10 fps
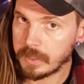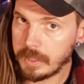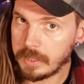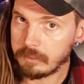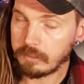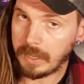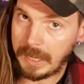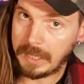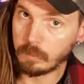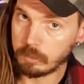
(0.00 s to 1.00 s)
as
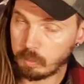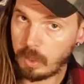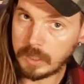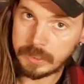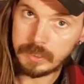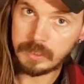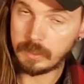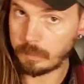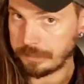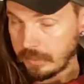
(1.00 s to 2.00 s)
I was walking and
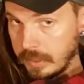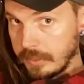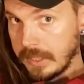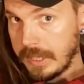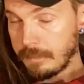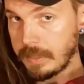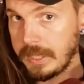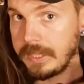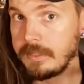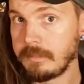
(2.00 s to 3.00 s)
there was another guy
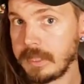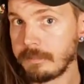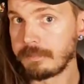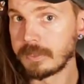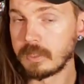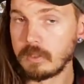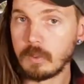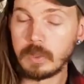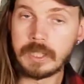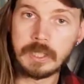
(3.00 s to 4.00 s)
behind me,
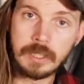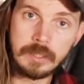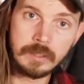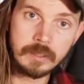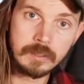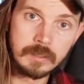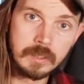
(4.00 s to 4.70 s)
we hear